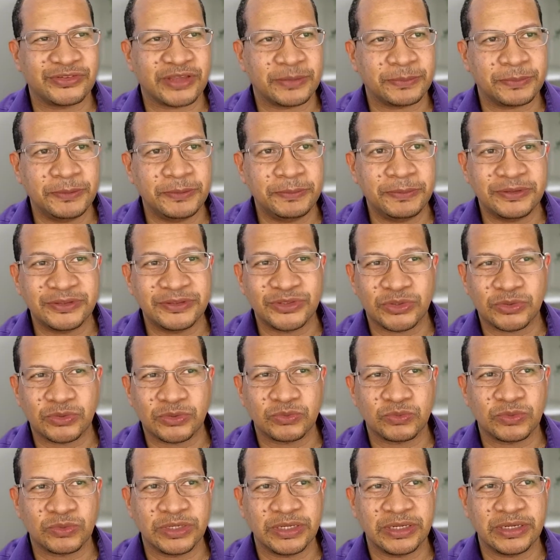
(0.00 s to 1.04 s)
that people
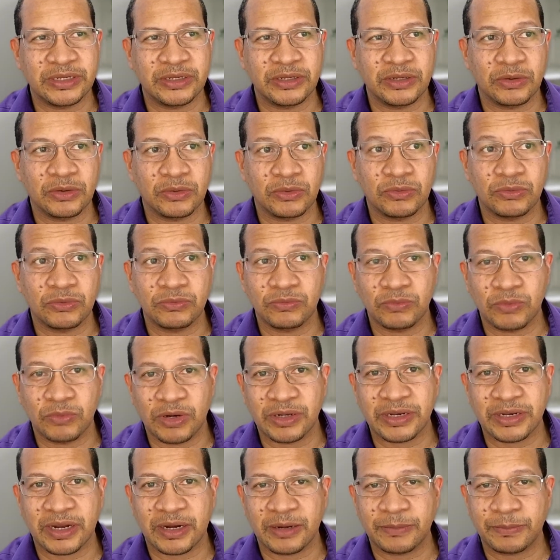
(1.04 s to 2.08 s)
don't really know
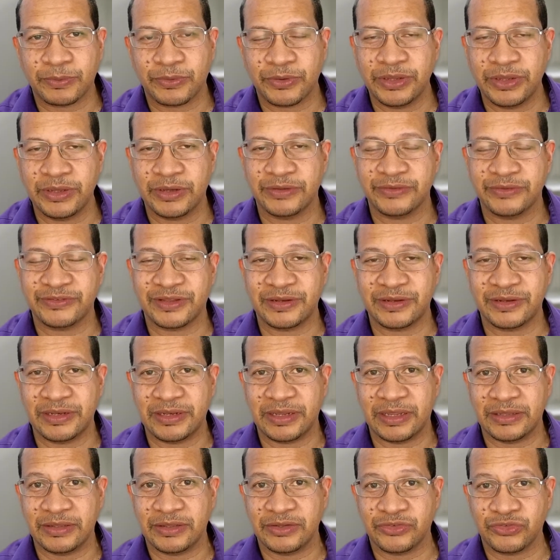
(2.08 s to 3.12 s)
what are prions.
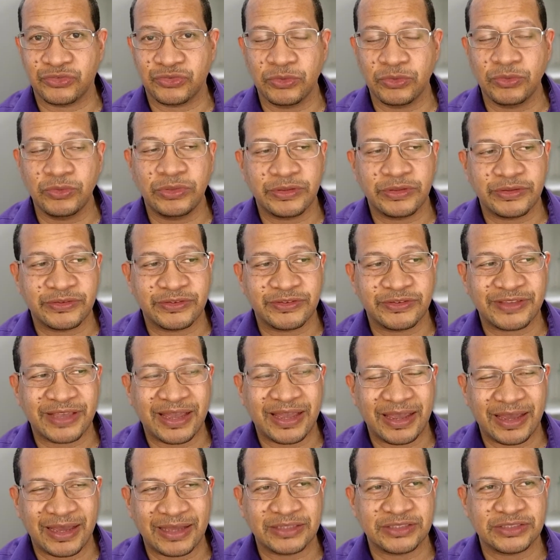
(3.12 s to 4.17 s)
And the truth is
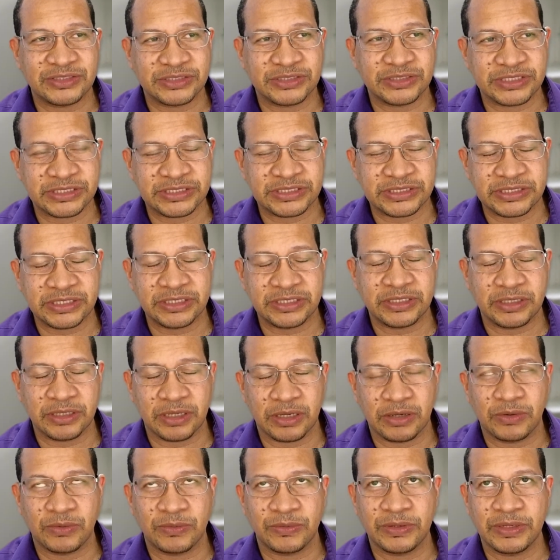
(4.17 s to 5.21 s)
I had to sit
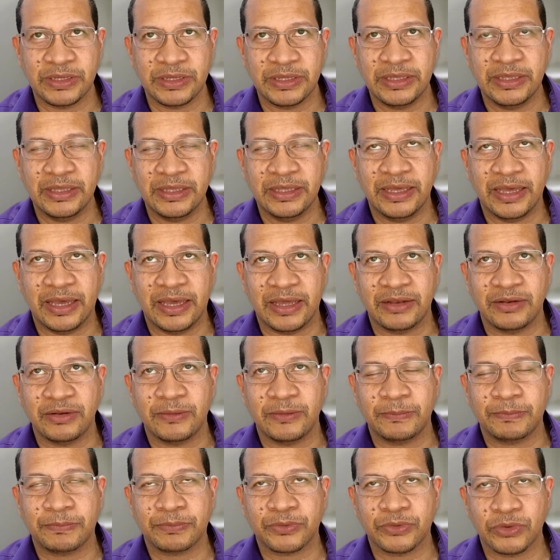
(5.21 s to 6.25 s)
down
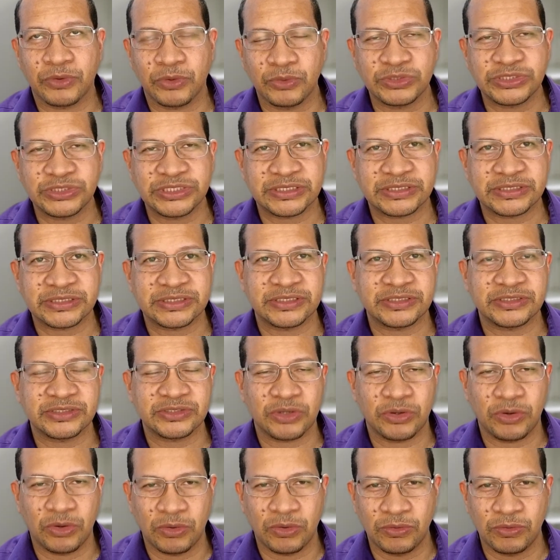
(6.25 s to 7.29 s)
and process this
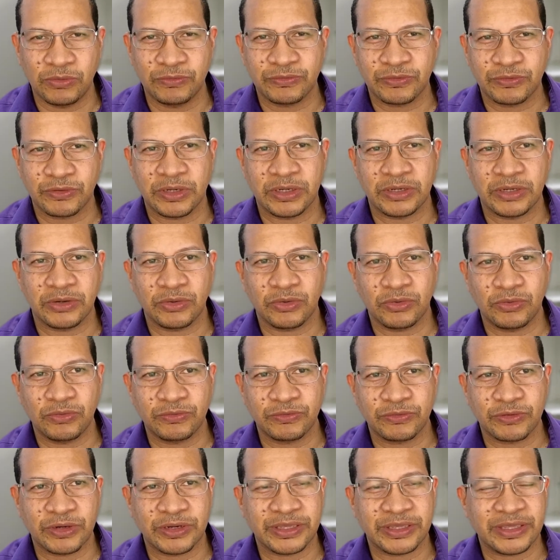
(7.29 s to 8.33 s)
over and
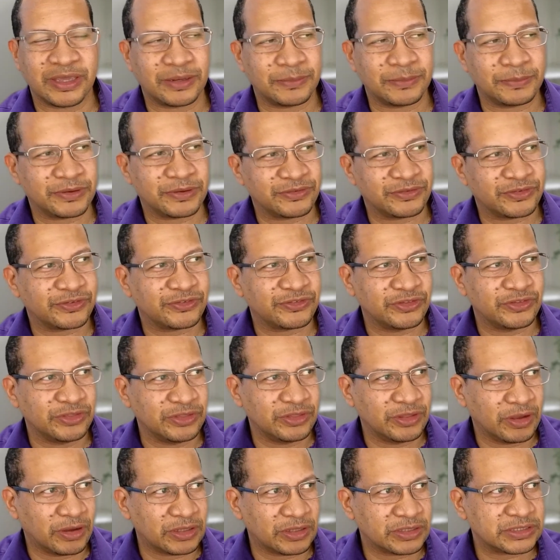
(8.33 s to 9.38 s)
over again because it's
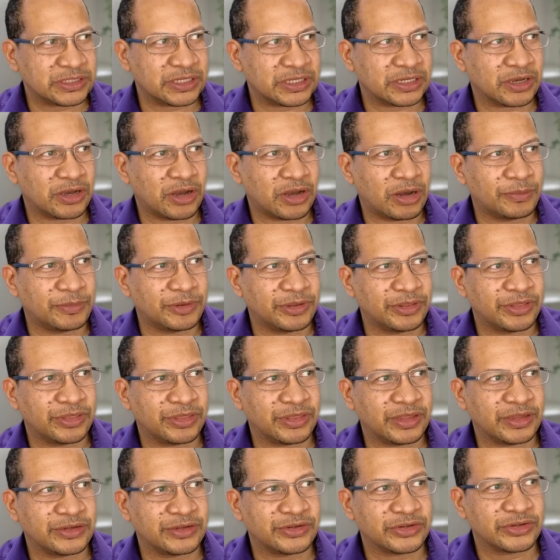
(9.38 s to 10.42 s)
not a common
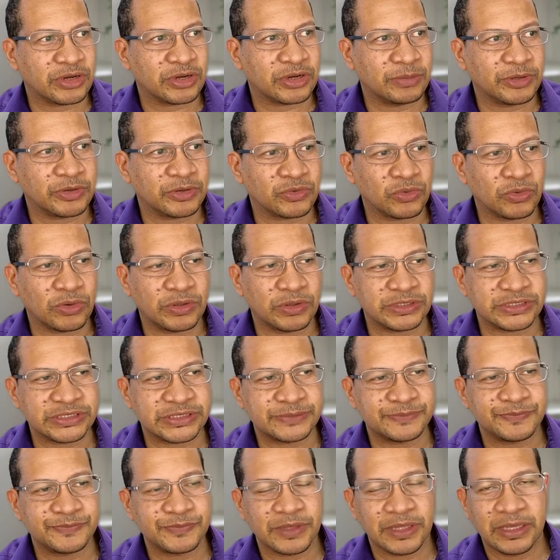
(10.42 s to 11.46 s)
thing to come across.
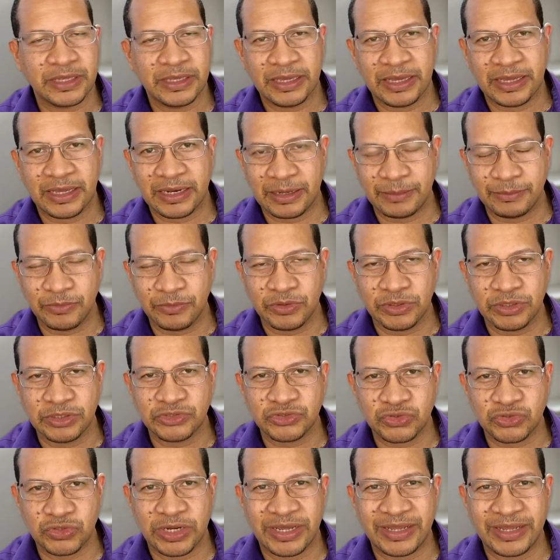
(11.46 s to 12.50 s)
And I'm going to
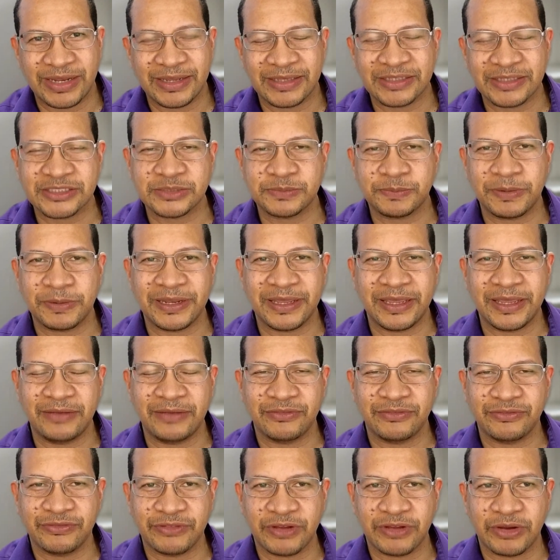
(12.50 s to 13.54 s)
try and
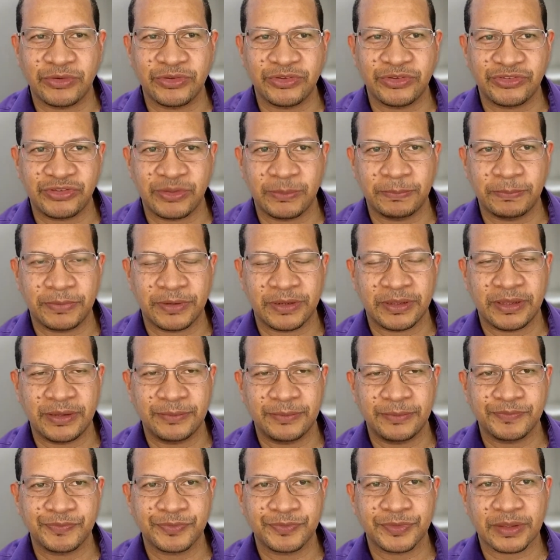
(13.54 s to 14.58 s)
explain very simply,
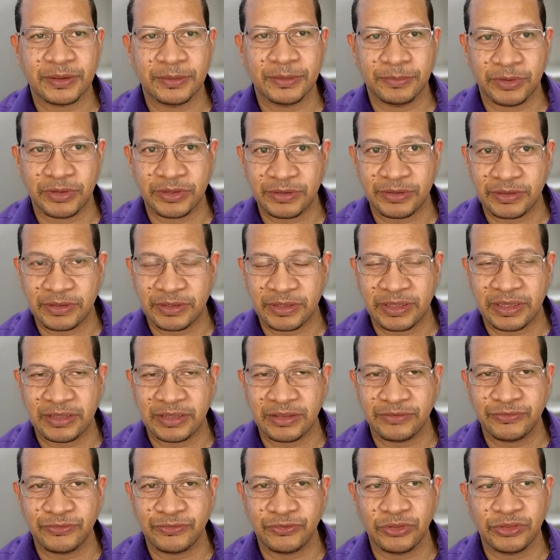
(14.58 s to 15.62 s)
but to get
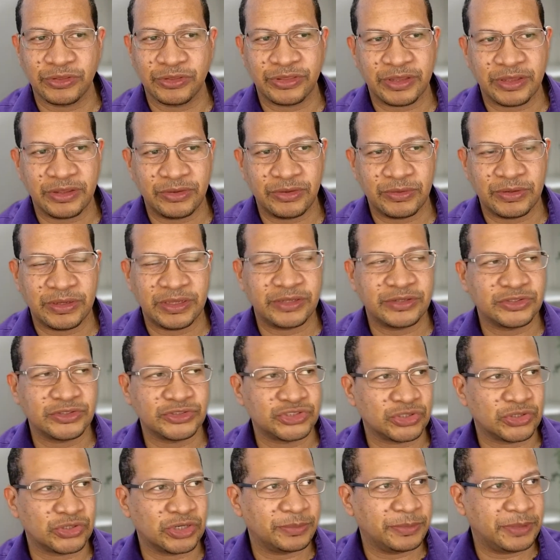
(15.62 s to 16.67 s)
the full thing, you need to
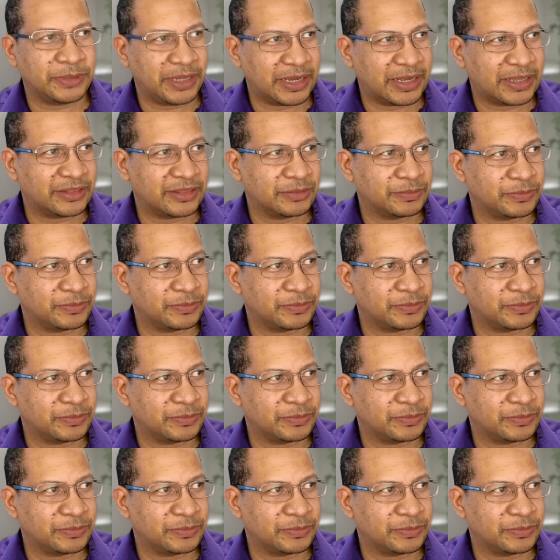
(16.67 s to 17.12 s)
join me at the